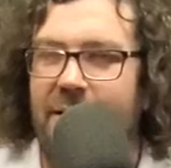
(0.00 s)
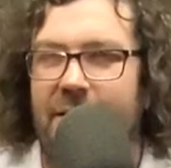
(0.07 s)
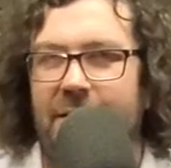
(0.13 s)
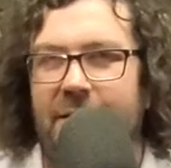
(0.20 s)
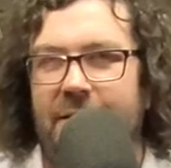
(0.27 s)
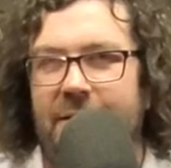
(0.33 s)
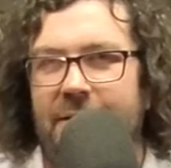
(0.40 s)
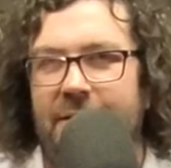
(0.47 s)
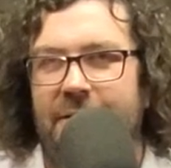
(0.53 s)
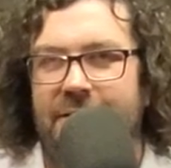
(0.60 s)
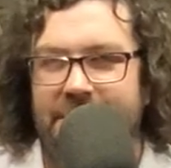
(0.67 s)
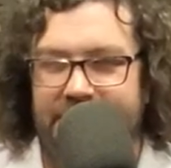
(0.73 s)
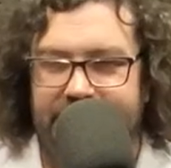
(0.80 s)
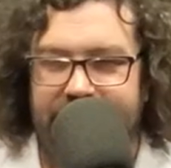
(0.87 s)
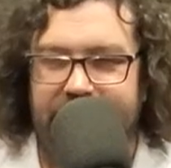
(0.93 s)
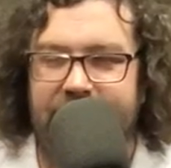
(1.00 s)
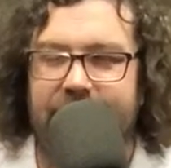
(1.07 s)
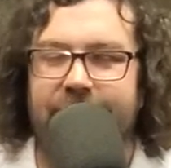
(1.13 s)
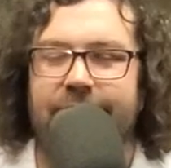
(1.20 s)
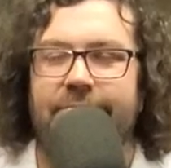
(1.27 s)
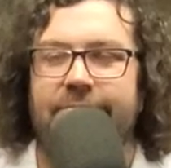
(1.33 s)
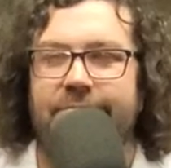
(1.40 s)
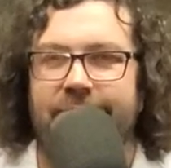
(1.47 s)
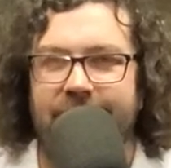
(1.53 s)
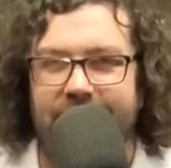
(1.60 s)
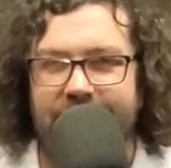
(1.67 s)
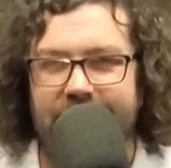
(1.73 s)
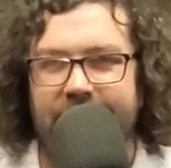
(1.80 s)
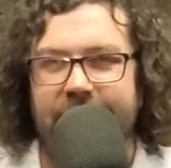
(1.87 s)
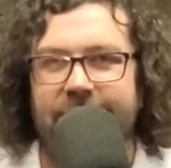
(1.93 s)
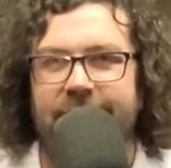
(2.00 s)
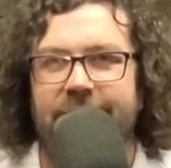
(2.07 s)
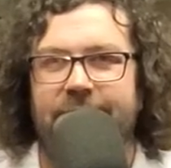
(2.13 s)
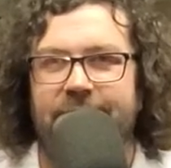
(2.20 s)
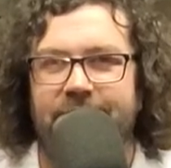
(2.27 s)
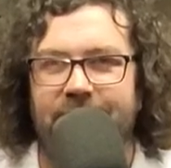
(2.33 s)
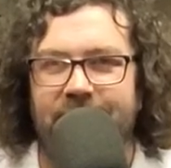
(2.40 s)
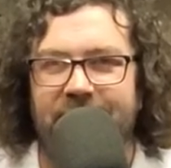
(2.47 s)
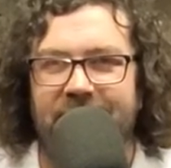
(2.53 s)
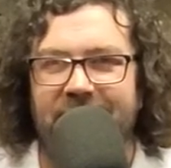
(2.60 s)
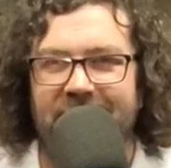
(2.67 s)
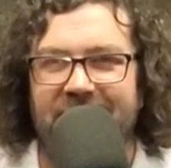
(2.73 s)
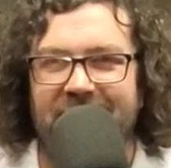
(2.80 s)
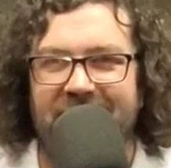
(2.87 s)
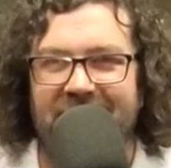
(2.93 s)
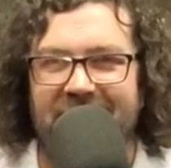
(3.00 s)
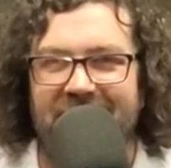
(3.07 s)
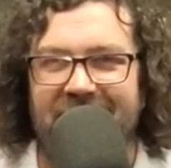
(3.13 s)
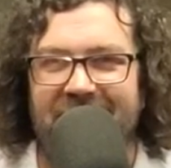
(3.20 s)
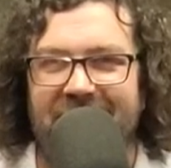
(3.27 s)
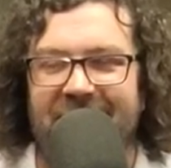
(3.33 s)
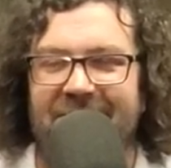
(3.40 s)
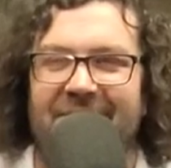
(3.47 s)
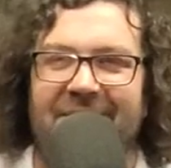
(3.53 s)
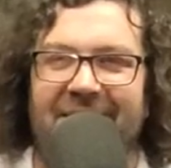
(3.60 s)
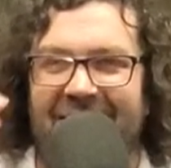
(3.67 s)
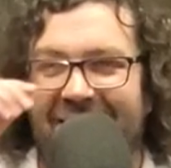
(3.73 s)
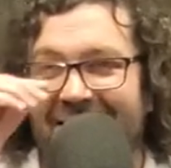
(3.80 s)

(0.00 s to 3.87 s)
The person shown says nothing.